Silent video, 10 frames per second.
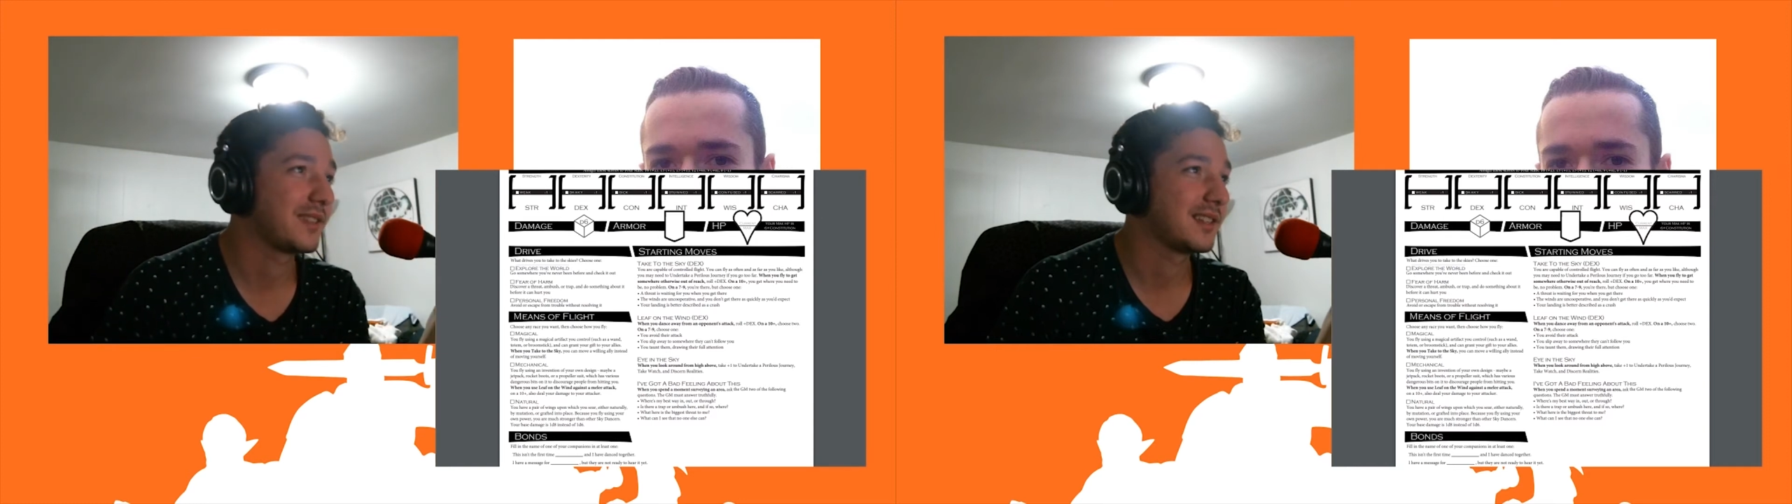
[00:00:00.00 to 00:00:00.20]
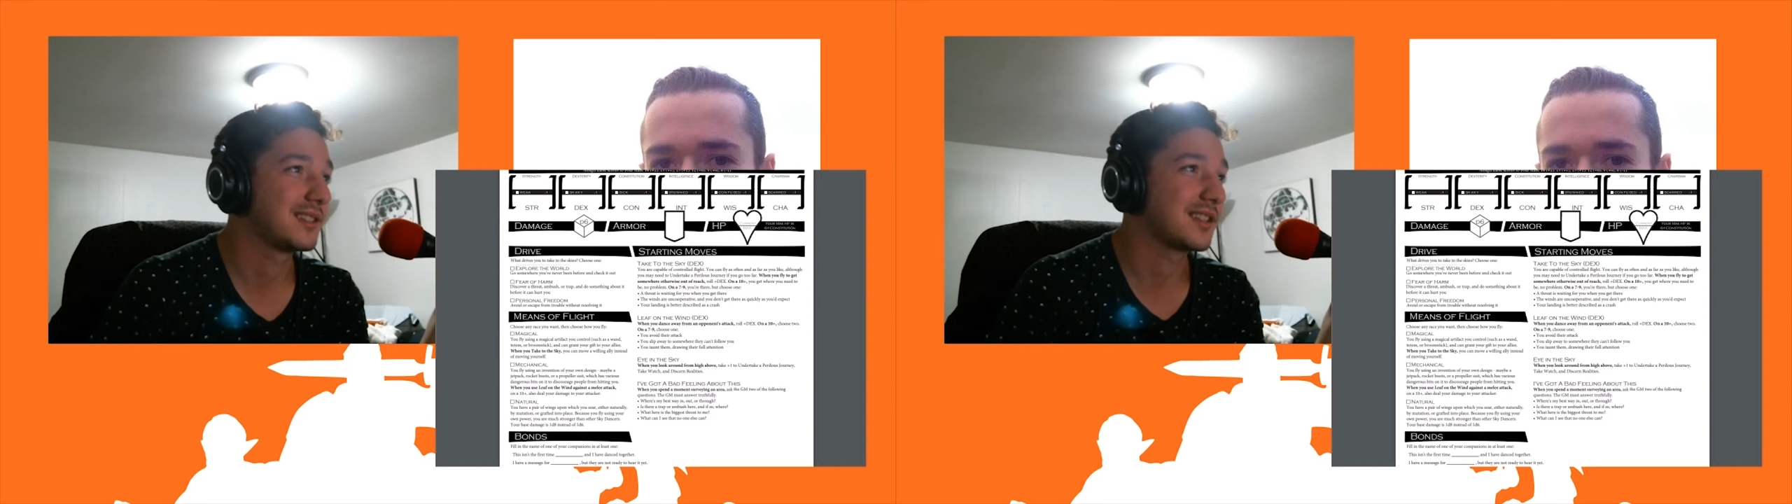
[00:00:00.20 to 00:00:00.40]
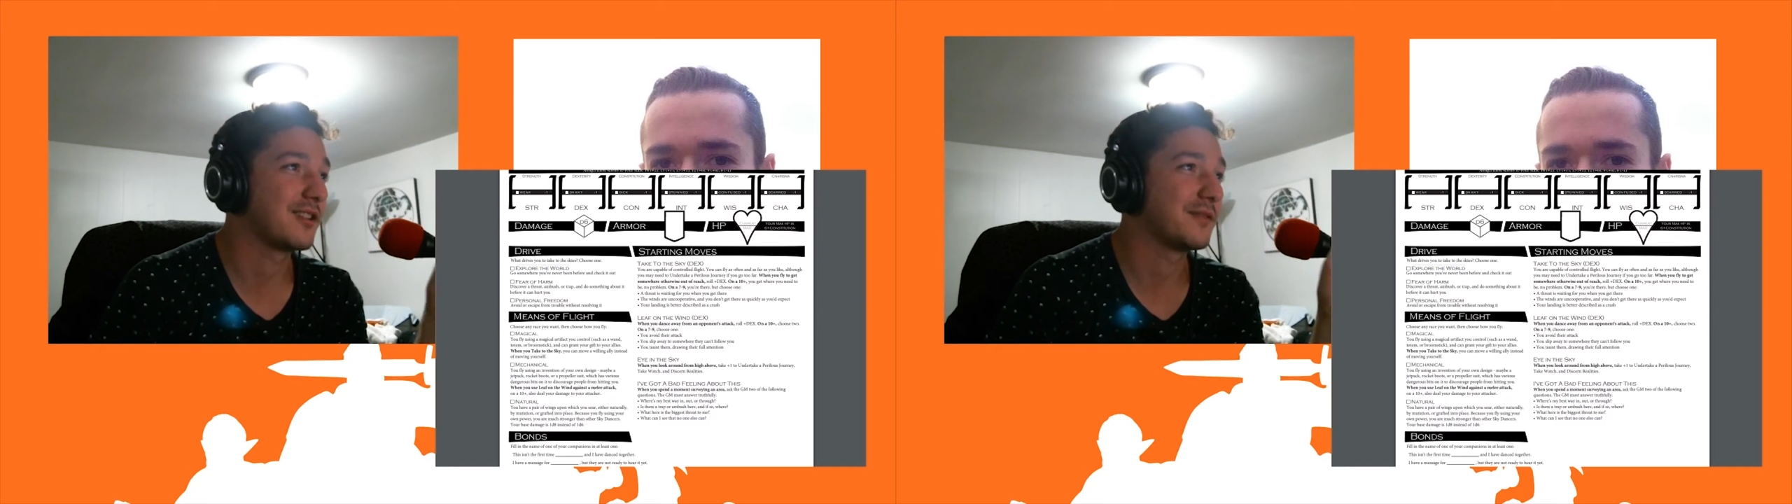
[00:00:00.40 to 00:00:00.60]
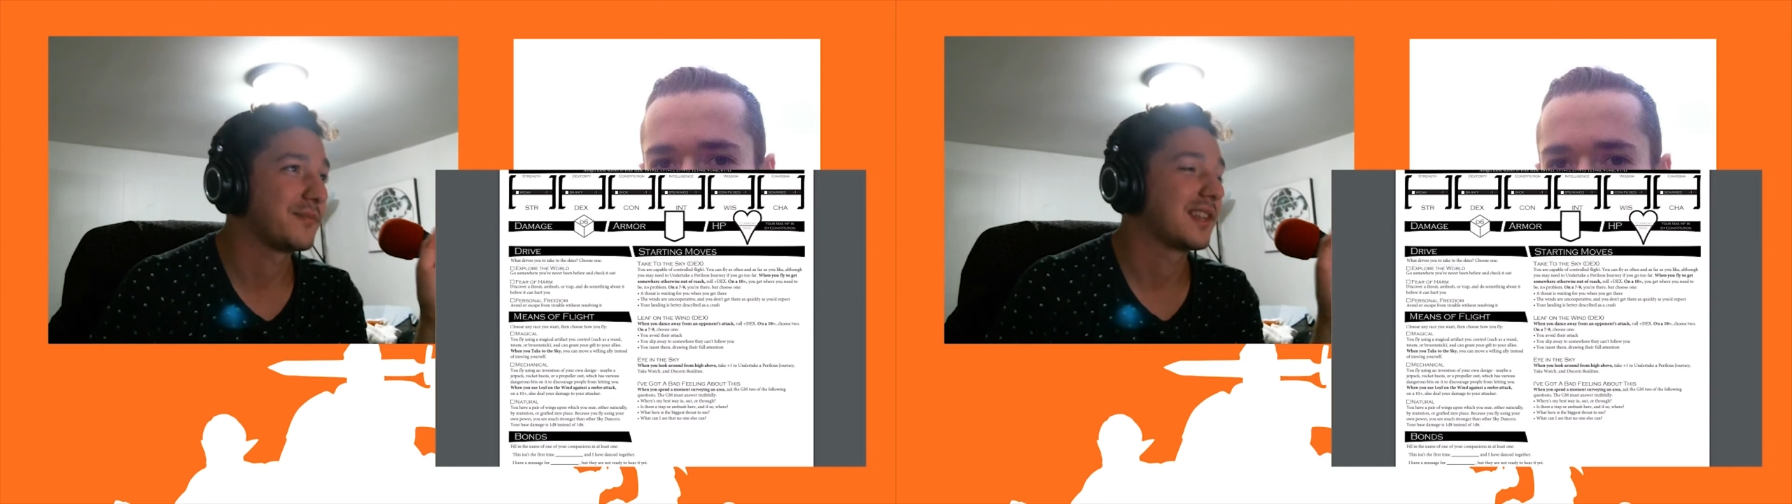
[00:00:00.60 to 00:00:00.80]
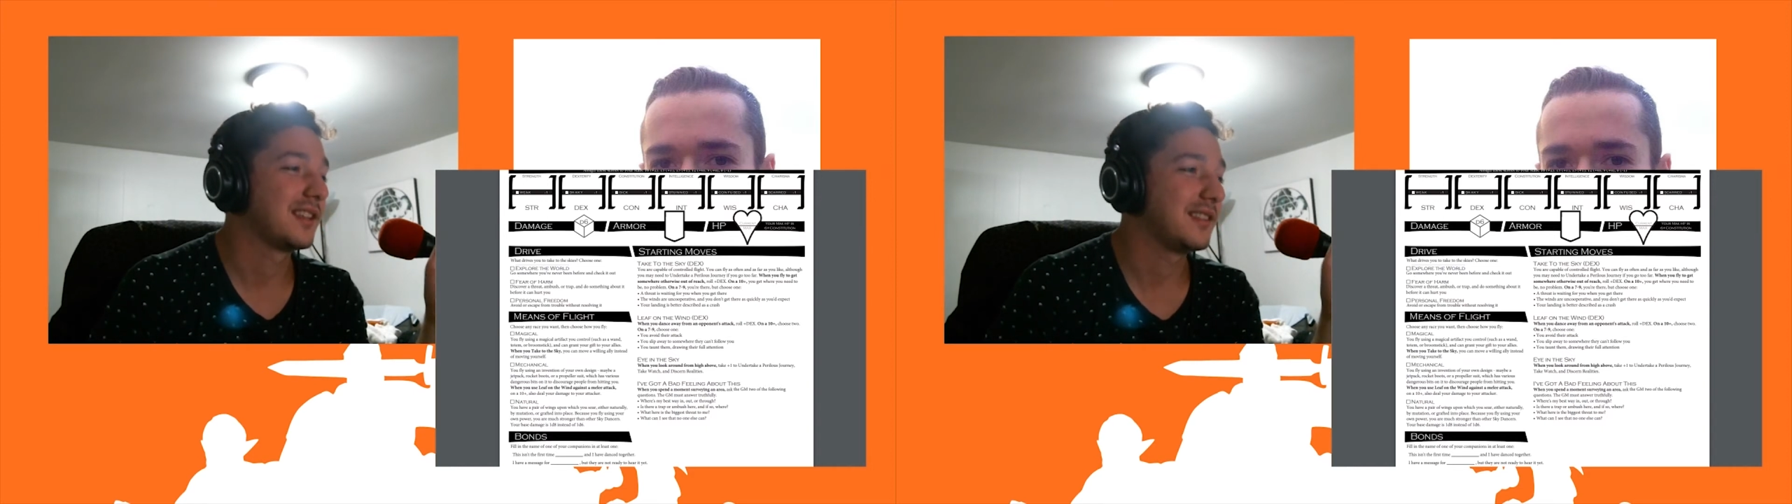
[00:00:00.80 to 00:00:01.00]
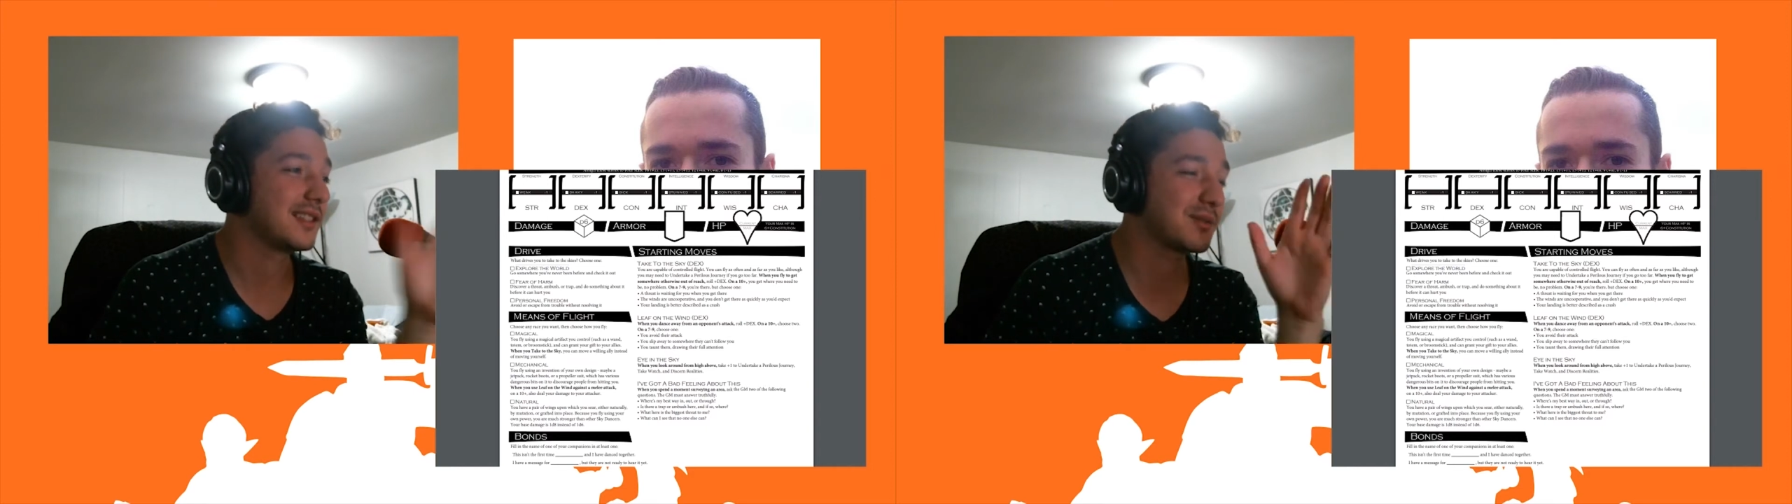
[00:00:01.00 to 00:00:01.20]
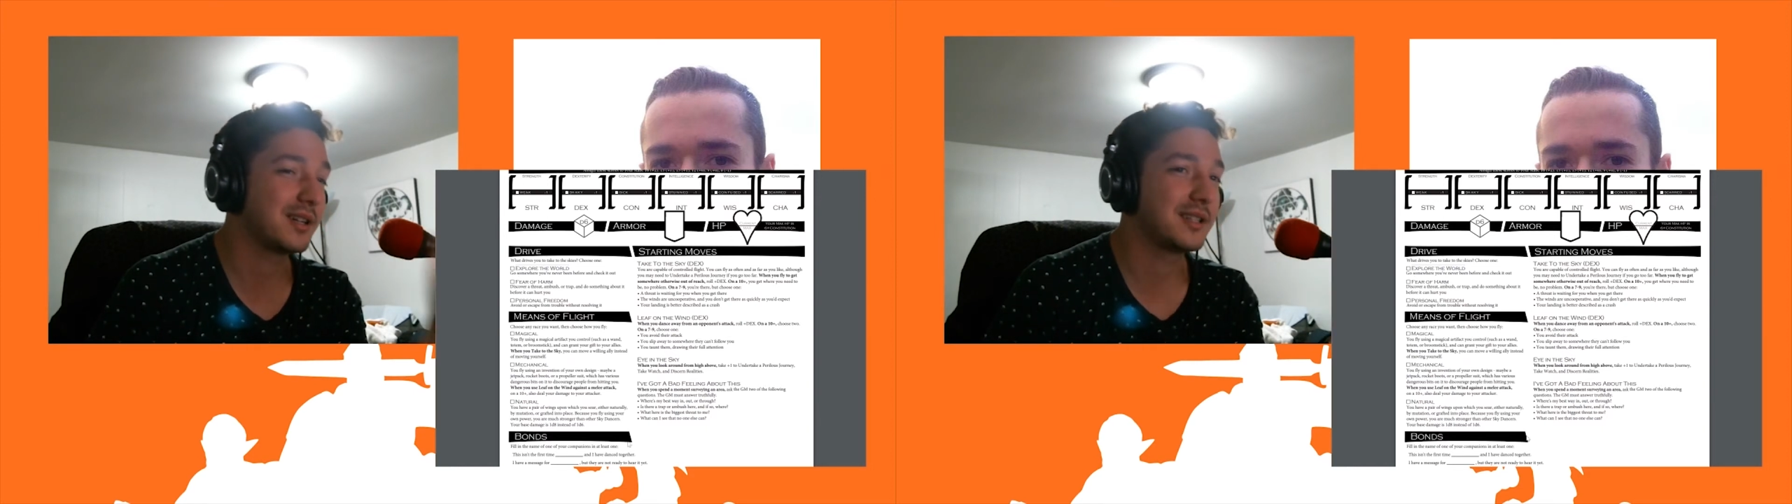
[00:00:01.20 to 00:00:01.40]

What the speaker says: So this one,